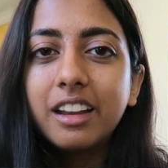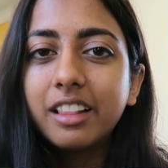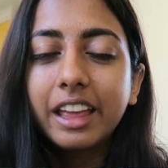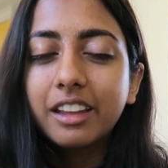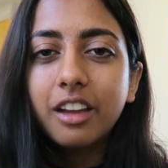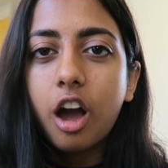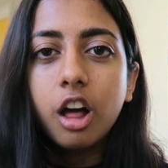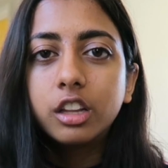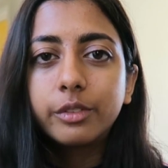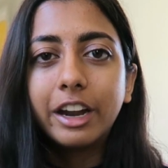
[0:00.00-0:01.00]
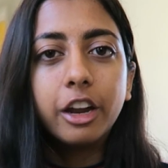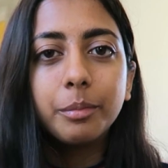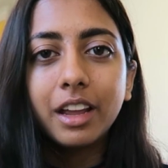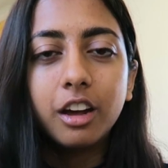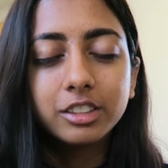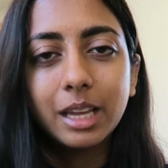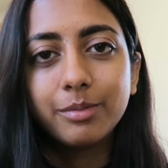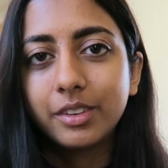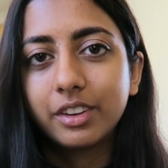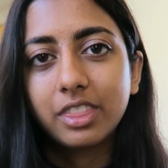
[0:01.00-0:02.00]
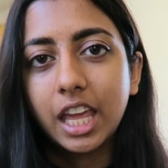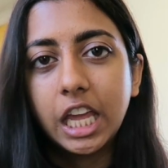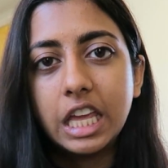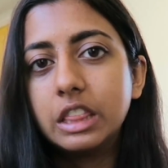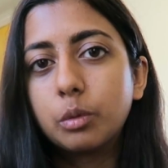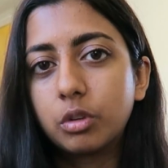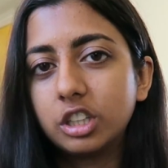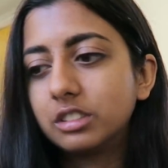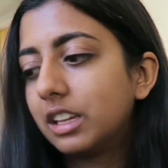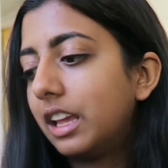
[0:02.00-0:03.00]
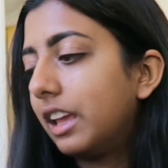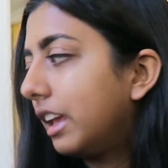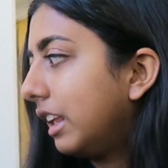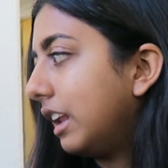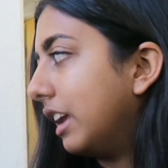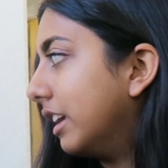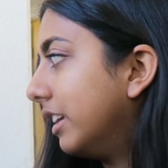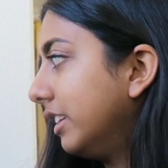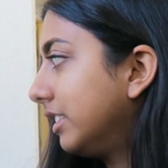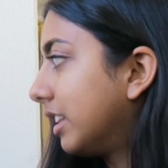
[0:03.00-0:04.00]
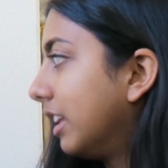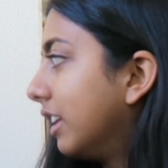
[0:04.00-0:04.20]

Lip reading: Like all around my all-time favorite thing in the world. It is